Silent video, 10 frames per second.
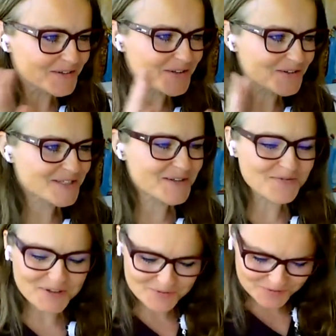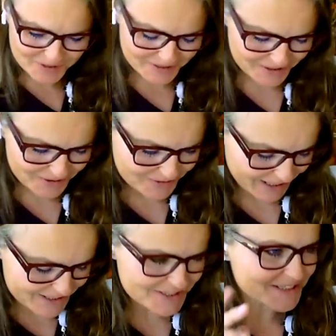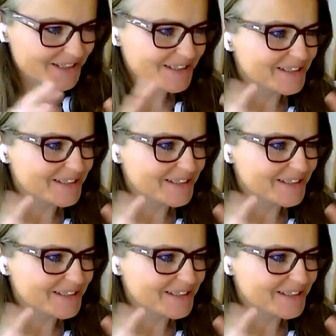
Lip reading: There was something with the connection.